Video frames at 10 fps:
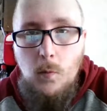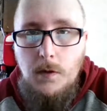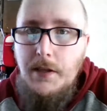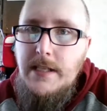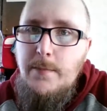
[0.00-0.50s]

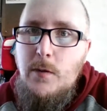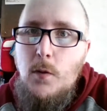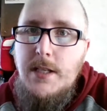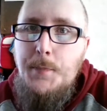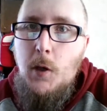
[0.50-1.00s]
Will the Demon
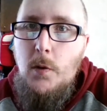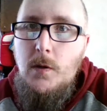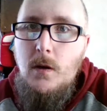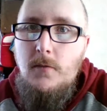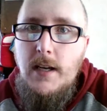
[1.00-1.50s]
Witch pull
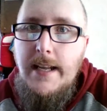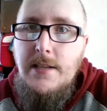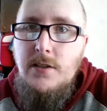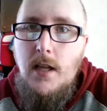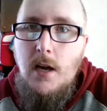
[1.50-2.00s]
one over on
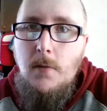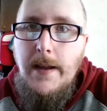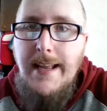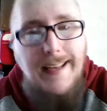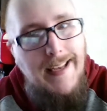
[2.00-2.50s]
Angel
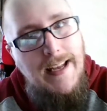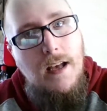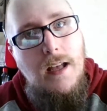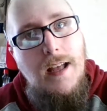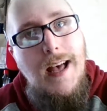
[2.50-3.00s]
Ari and get
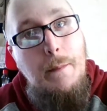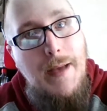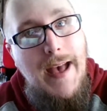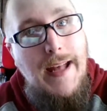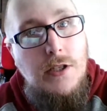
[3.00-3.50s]
a
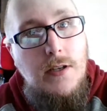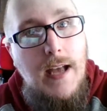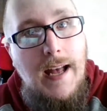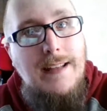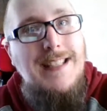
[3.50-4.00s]
match
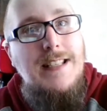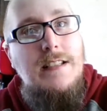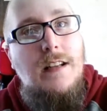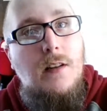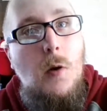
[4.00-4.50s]
at
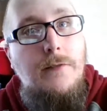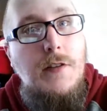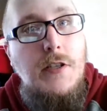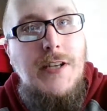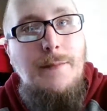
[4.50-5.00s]
Ascendance to Glory for the